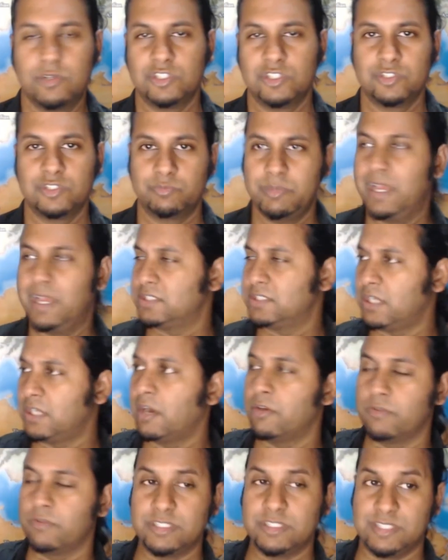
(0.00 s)
is, yeah,
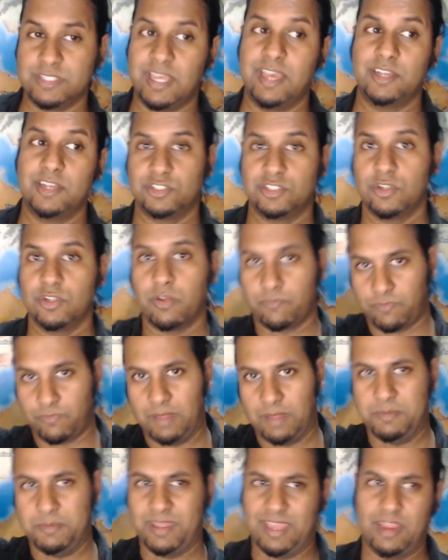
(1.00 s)
Saren Ray's there. She's got
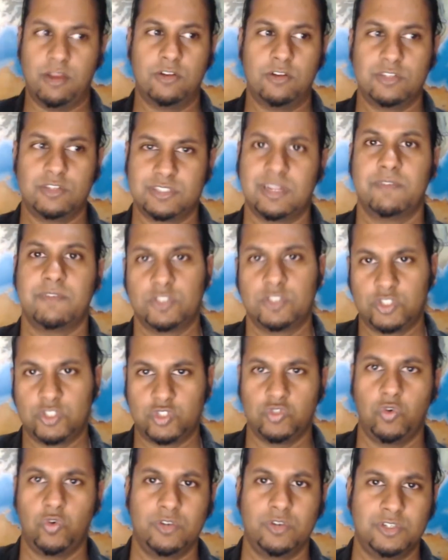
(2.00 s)
flaming hair and stuff and a
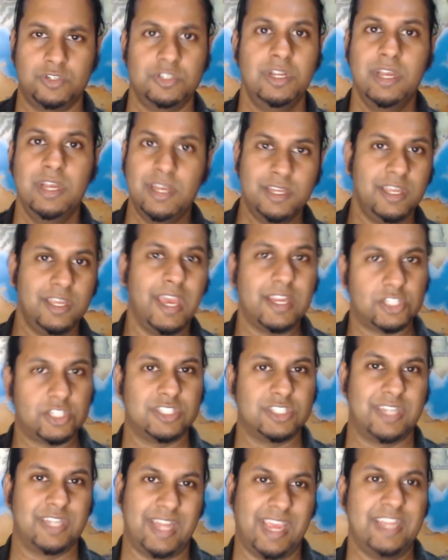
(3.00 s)
sword, and yeah, she's
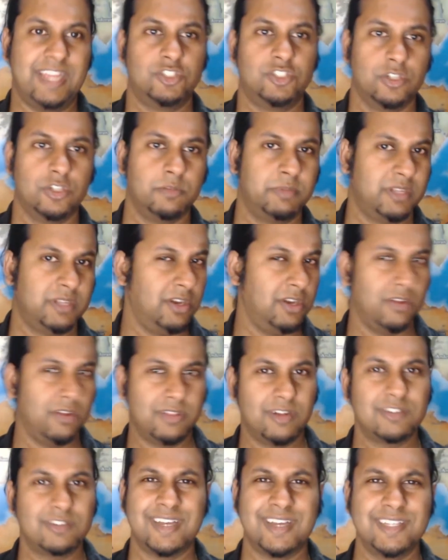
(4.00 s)
an angel, but there
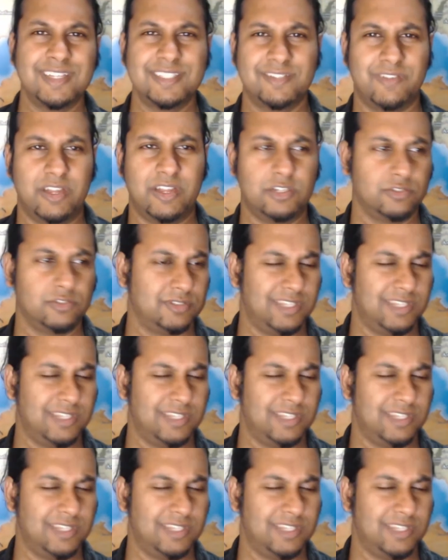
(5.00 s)
are tons of angels.